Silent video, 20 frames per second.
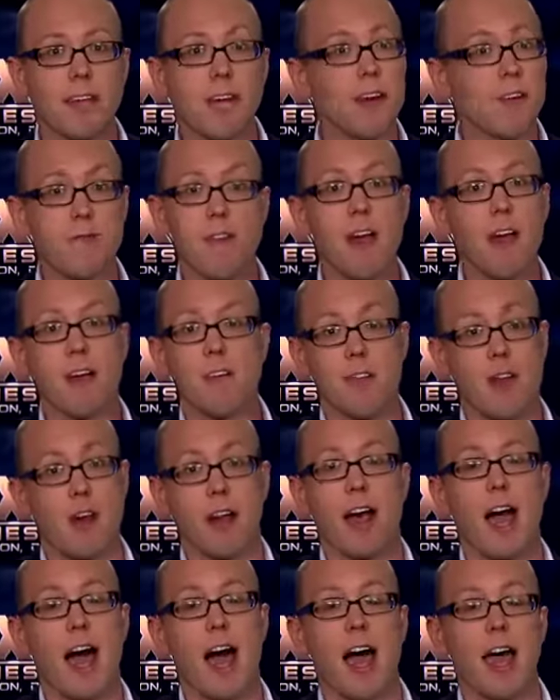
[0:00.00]
very, very
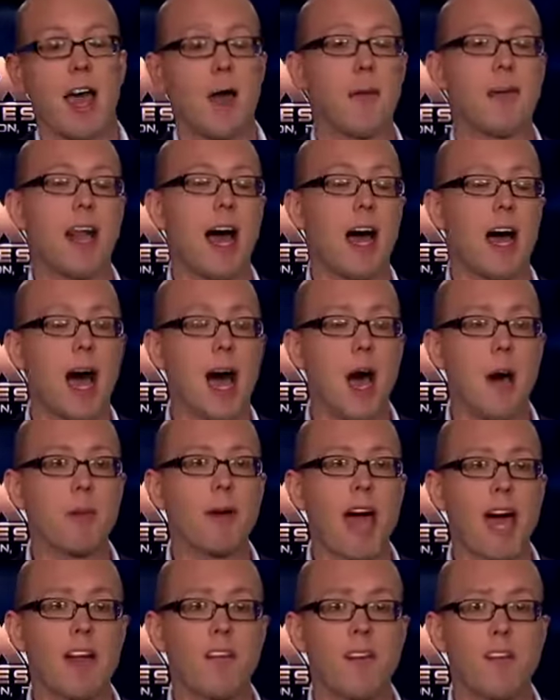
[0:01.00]
high. I mean, I'm
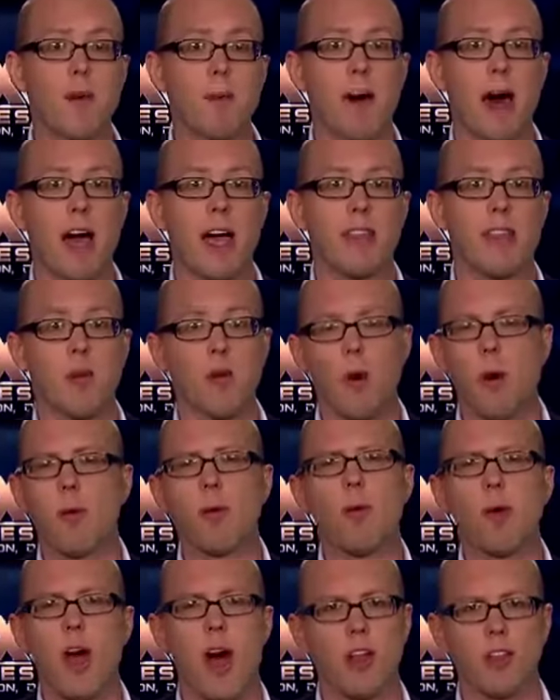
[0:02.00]
kind of the mind that, I mean,
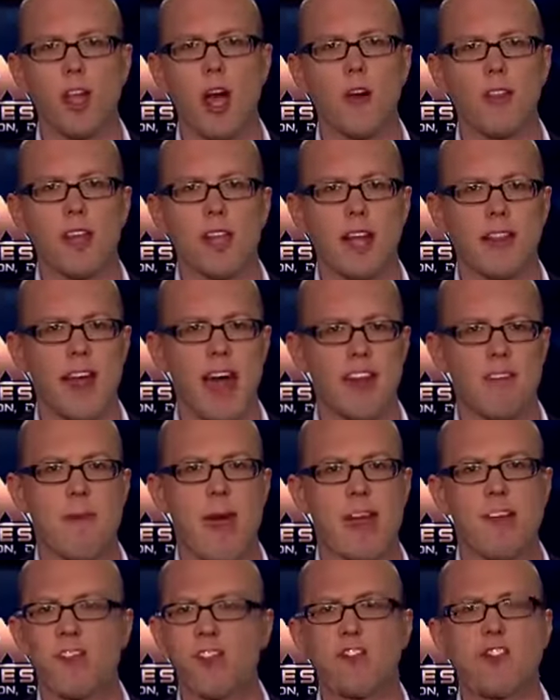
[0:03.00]
we all know that a lot of
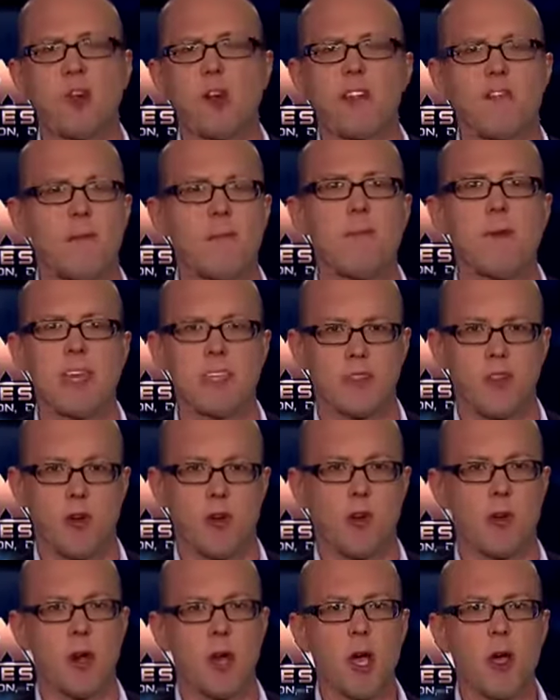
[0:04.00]
managers don't even beat
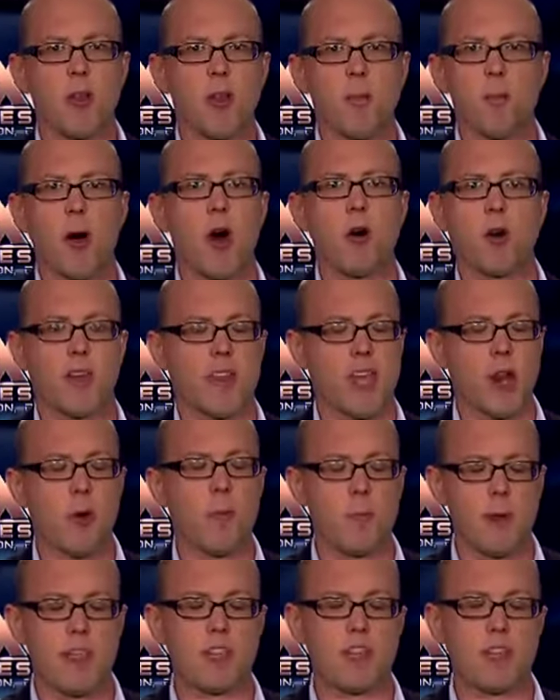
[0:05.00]
their bogey. They don't
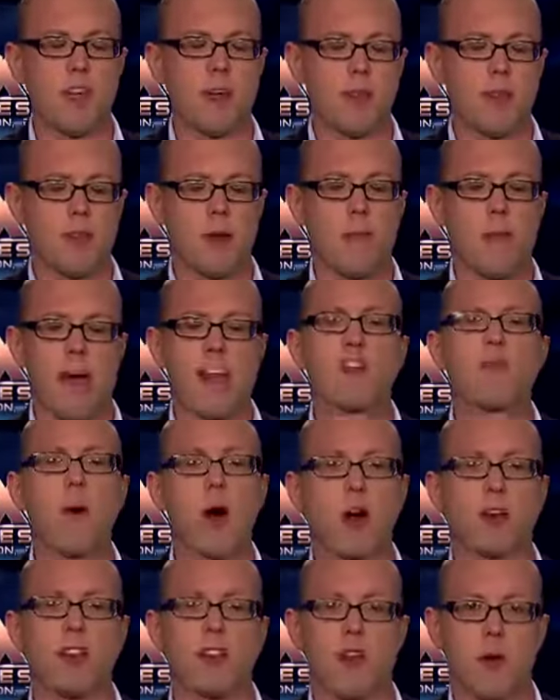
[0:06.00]
beat the
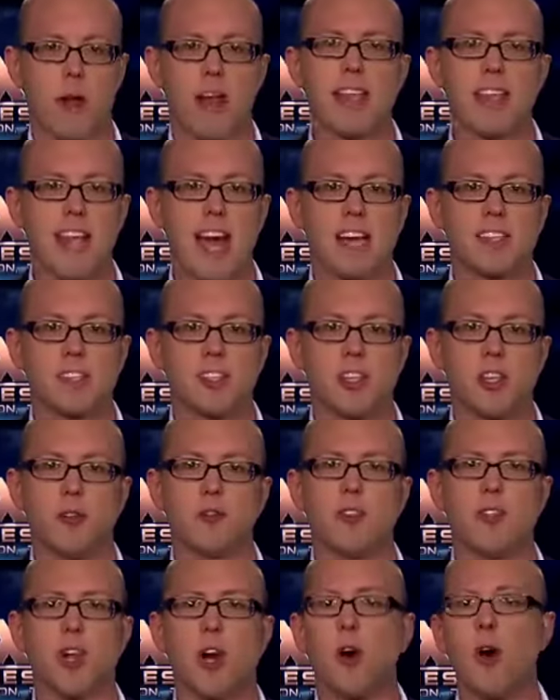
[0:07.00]
benchmark that they're indexed to.
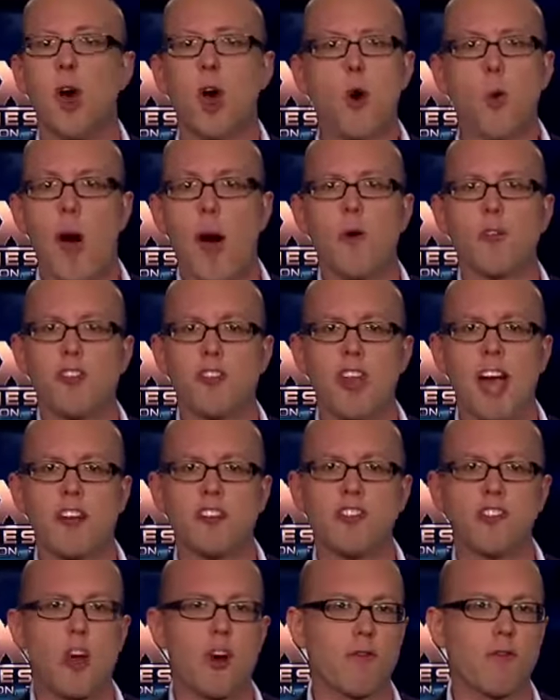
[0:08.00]
So why would you not
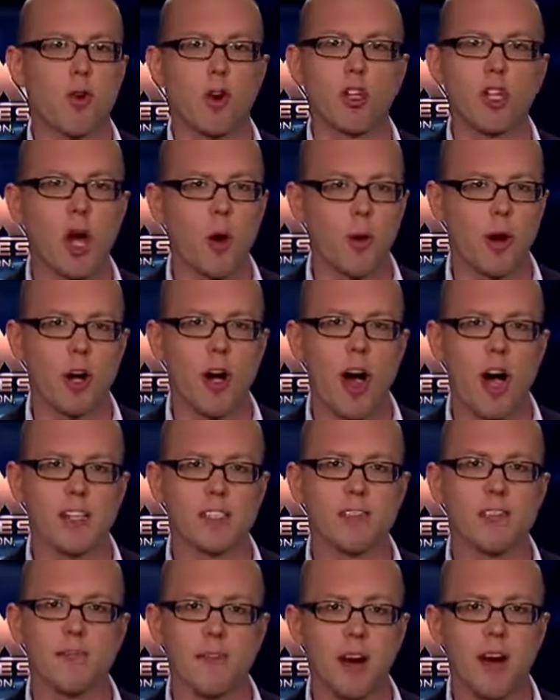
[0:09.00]
just go for a lower
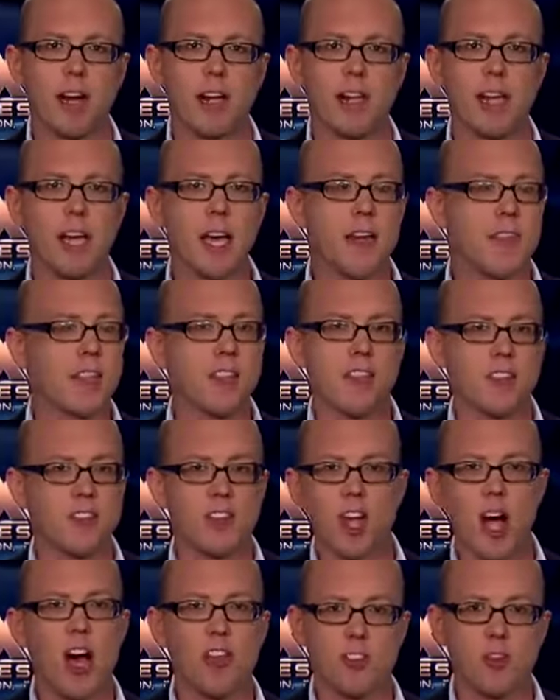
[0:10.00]
cost fund that doesn't
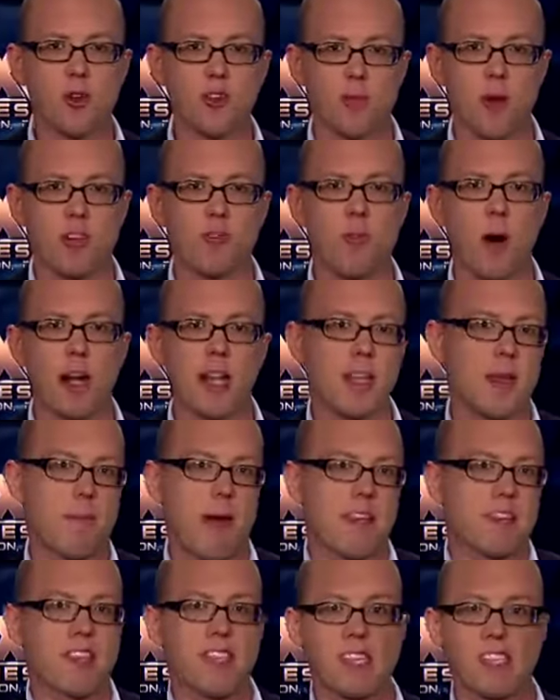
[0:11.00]
cost you as much money that
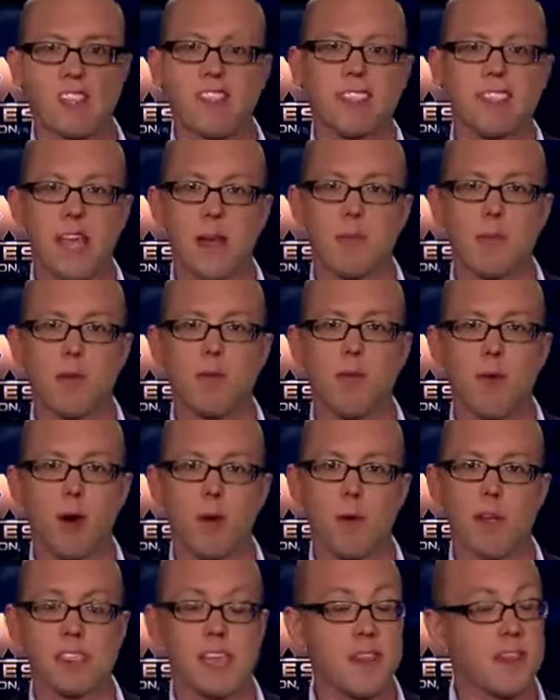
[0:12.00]
basically gets the same
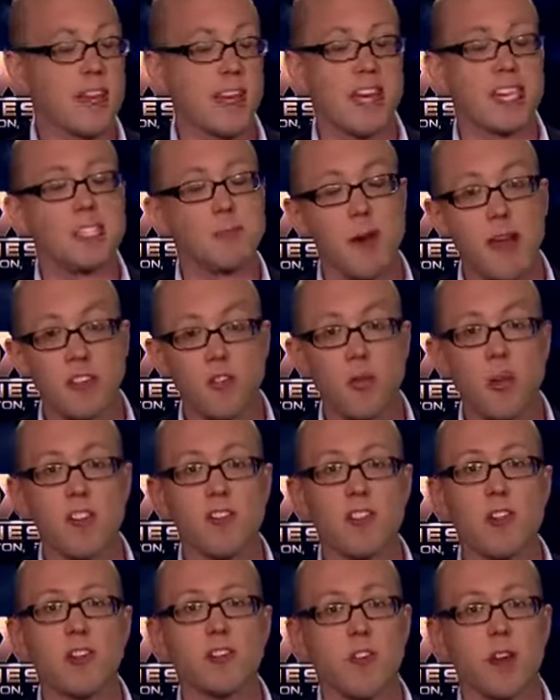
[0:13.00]
performance? I think expense
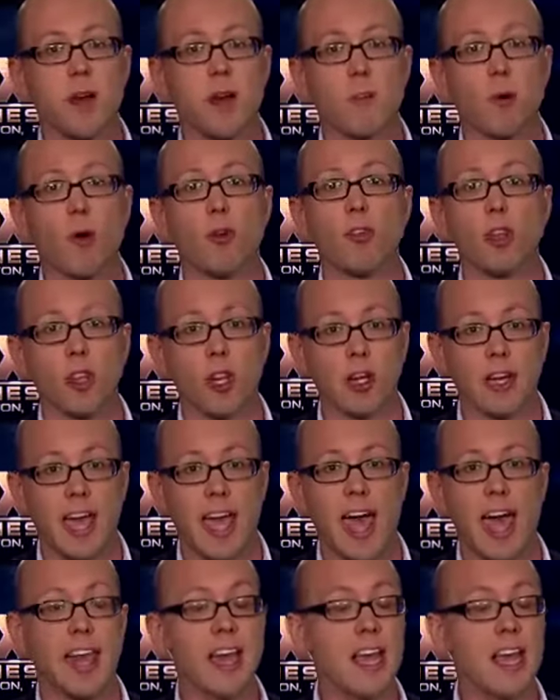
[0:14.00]
ratio is very important to look at.